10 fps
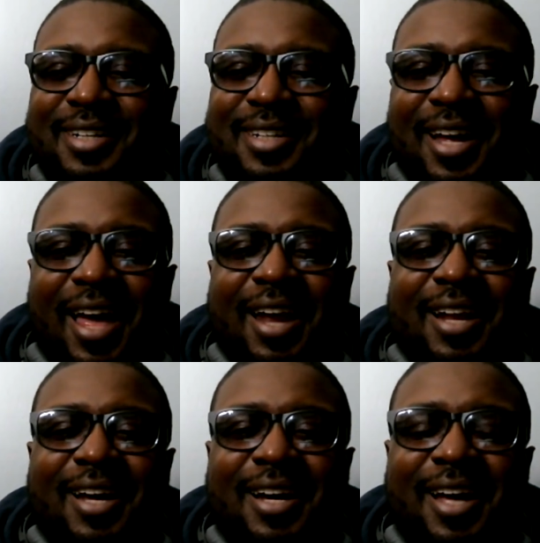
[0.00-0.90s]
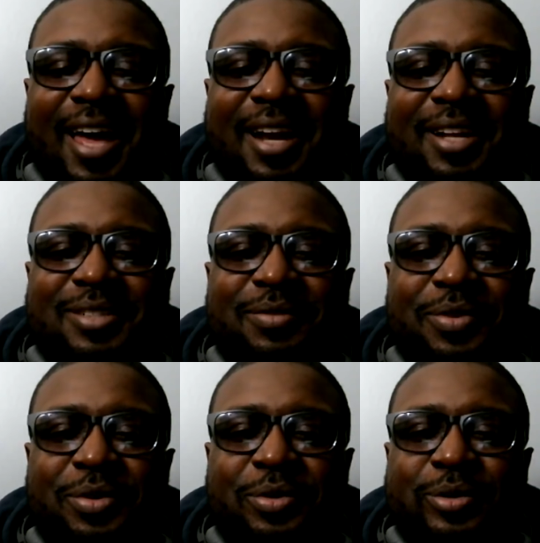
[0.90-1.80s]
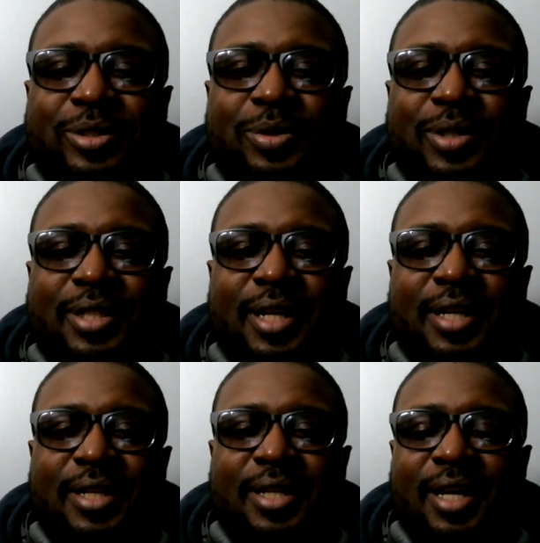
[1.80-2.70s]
I had some funerals to attend.